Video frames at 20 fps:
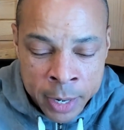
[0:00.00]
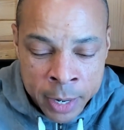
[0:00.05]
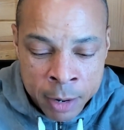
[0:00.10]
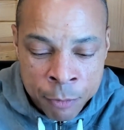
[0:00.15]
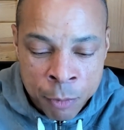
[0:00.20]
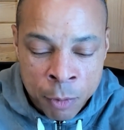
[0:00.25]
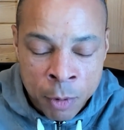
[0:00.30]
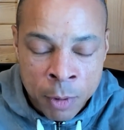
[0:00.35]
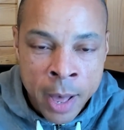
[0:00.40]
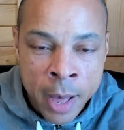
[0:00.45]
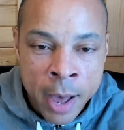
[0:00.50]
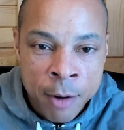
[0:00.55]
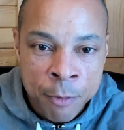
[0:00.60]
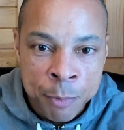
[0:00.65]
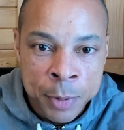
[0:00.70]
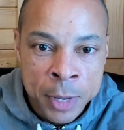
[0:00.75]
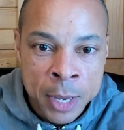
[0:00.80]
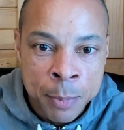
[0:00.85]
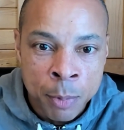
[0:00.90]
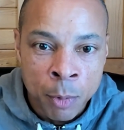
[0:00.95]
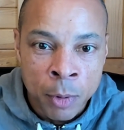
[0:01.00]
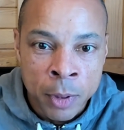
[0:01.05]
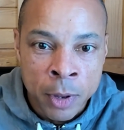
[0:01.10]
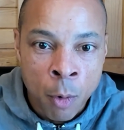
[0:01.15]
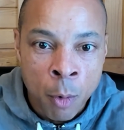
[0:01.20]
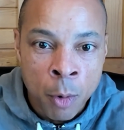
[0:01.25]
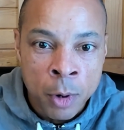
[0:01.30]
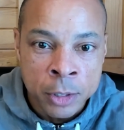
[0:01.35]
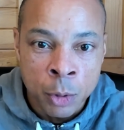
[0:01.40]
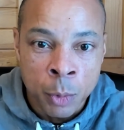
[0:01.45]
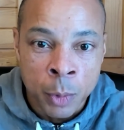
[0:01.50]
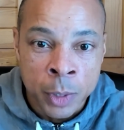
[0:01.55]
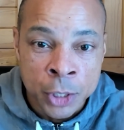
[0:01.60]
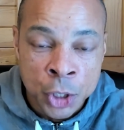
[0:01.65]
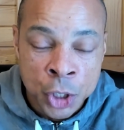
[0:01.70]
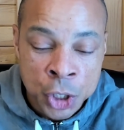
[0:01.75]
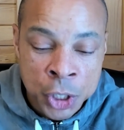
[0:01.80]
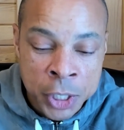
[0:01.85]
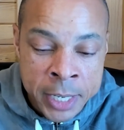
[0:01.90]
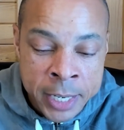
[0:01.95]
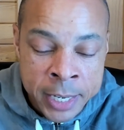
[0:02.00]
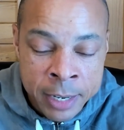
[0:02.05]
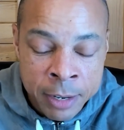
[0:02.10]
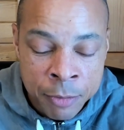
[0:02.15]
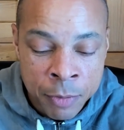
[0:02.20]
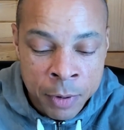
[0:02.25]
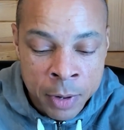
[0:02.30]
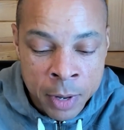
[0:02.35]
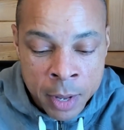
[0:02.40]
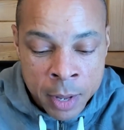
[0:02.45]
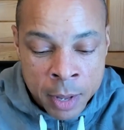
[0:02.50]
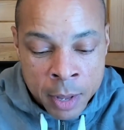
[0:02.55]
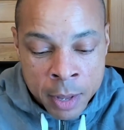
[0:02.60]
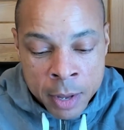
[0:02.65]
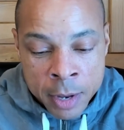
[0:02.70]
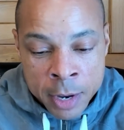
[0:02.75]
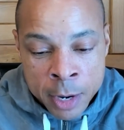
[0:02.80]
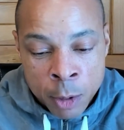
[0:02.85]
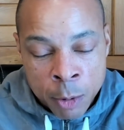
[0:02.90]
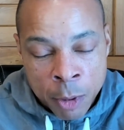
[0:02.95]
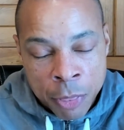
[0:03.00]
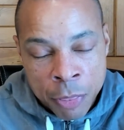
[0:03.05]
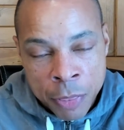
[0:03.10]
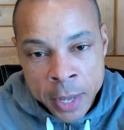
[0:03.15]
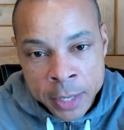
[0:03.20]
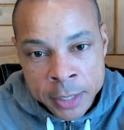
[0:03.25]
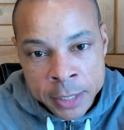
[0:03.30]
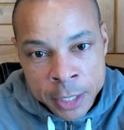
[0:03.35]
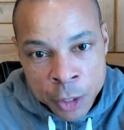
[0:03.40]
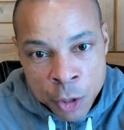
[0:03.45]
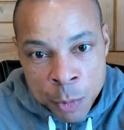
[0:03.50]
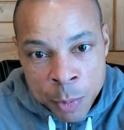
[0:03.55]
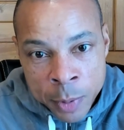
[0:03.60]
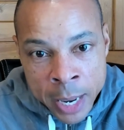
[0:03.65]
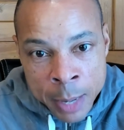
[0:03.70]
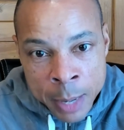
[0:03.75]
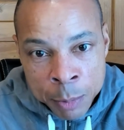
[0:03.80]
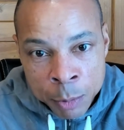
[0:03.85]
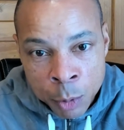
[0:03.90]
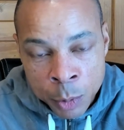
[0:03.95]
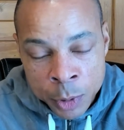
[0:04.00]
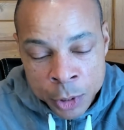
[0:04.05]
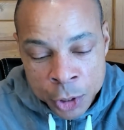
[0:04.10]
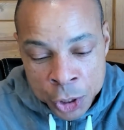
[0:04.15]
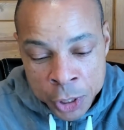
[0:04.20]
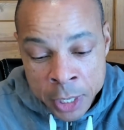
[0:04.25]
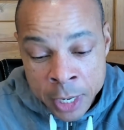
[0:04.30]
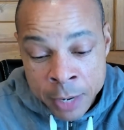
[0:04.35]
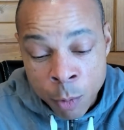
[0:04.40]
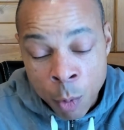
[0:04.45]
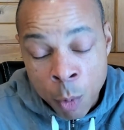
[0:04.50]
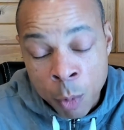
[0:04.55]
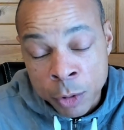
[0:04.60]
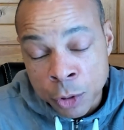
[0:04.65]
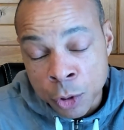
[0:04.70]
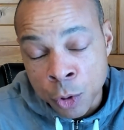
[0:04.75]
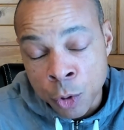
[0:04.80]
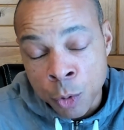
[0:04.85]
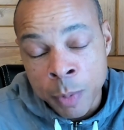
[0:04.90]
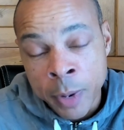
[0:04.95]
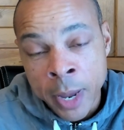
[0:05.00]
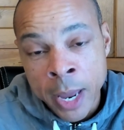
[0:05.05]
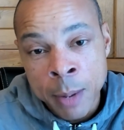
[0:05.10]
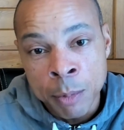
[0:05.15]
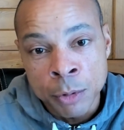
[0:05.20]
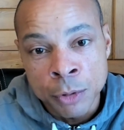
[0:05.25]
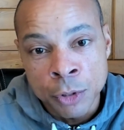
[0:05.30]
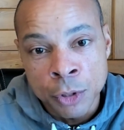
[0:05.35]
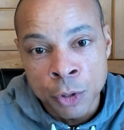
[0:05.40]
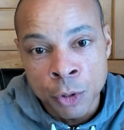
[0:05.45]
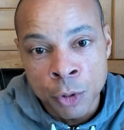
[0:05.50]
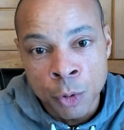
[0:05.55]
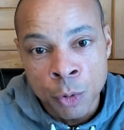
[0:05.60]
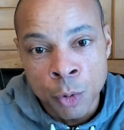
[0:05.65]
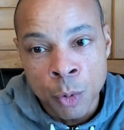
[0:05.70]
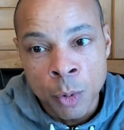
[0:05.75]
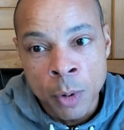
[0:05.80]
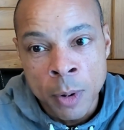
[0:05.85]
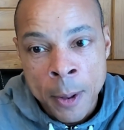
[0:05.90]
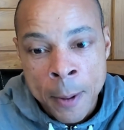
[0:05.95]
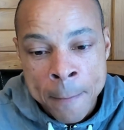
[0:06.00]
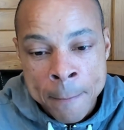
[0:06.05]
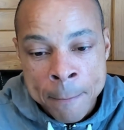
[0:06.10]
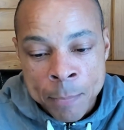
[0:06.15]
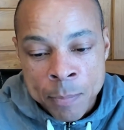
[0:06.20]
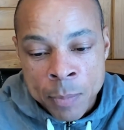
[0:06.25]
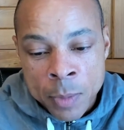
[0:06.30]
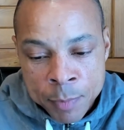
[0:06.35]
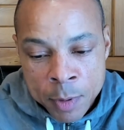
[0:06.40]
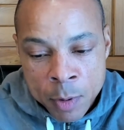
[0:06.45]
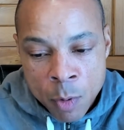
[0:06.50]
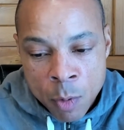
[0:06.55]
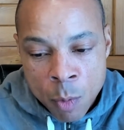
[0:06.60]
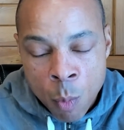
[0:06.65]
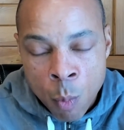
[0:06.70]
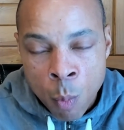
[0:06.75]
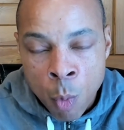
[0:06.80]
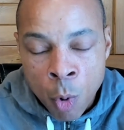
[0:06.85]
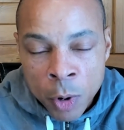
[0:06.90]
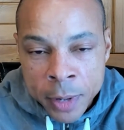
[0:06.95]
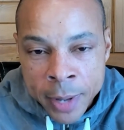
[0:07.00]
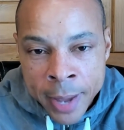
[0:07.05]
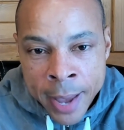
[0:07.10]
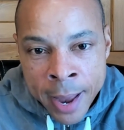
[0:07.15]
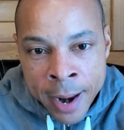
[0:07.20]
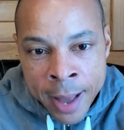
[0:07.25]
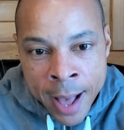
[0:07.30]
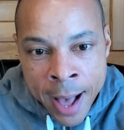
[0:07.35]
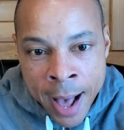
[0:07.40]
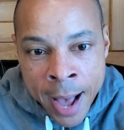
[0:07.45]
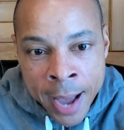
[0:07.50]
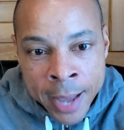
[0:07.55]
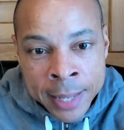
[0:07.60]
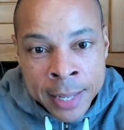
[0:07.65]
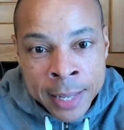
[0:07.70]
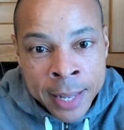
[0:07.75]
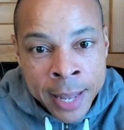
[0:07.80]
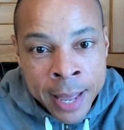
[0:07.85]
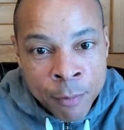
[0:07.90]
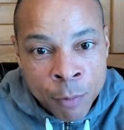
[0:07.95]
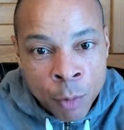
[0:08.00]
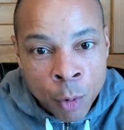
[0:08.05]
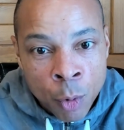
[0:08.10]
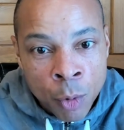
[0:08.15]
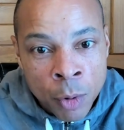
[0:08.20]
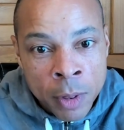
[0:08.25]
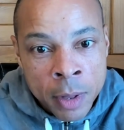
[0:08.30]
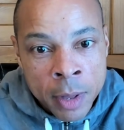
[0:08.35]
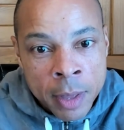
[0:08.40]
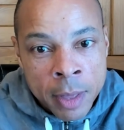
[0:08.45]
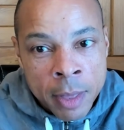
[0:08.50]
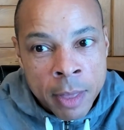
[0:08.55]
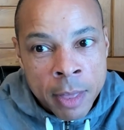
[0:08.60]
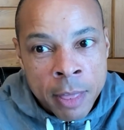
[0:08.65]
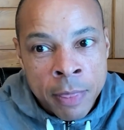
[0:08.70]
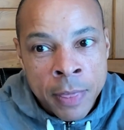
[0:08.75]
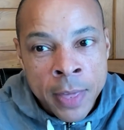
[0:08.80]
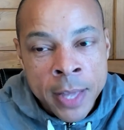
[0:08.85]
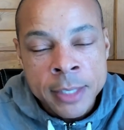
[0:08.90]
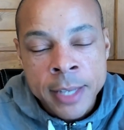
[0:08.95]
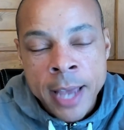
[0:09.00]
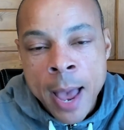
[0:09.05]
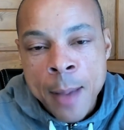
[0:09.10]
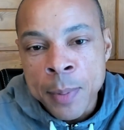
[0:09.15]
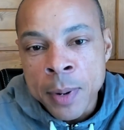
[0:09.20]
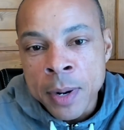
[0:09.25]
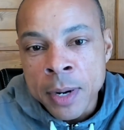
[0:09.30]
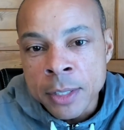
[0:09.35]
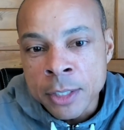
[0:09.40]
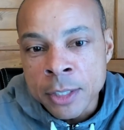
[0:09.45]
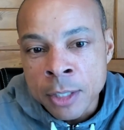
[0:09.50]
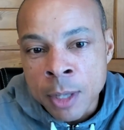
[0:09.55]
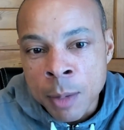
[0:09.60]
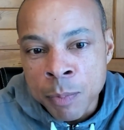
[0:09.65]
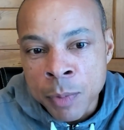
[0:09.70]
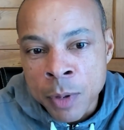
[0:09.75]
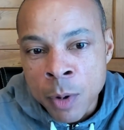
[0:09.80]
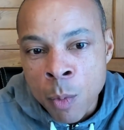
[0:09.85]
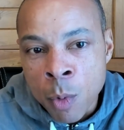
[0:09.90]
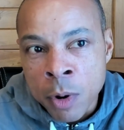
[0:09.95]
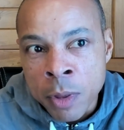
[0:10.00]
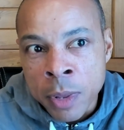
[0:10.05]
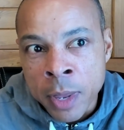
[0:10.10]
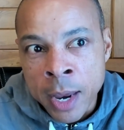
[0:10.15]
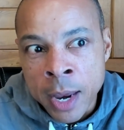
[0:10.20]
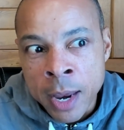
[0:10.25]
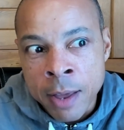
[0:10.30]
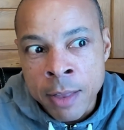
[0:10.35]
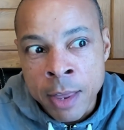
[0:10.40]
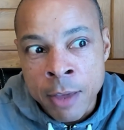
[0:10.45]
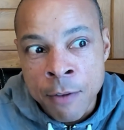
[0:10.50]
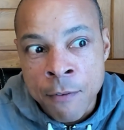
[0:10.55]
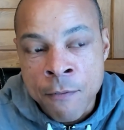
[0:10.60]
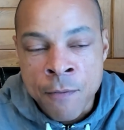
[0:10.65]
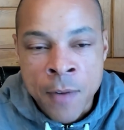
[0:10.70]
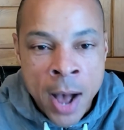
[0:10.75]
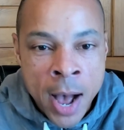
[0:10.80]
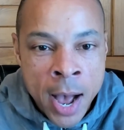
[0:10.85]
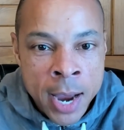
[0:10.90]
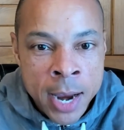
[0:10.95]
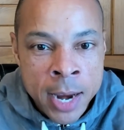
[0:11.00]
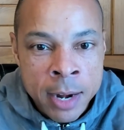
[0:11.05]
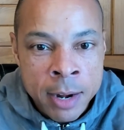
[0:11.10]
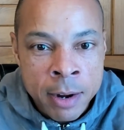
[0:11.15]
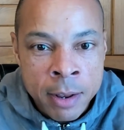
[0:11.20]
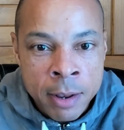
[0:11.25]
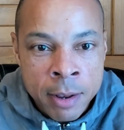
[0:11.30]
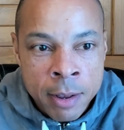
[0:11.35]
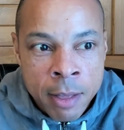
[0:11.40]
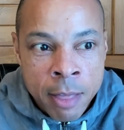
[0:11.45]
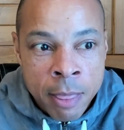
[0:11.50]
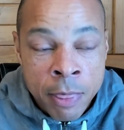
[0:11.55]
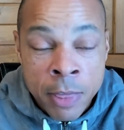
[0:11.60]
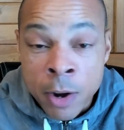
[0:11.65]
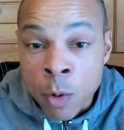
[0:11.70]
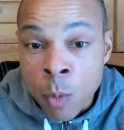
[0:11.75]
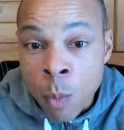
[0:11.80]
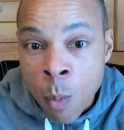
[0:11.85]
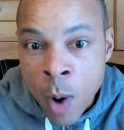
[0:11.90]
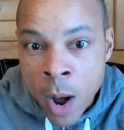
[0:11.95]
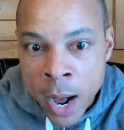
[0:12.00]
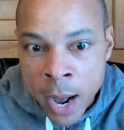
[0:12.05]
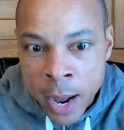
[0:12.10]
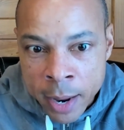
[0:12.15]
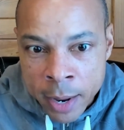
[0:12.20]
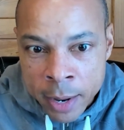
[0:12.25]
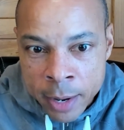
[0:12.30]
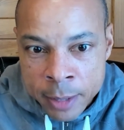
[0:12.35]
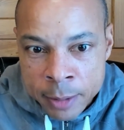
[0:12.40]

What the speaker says: And for a lot of people, in order to achieve, the things that you've been able to achieve, or to be able to work at a high level, they tap into something where they find their why,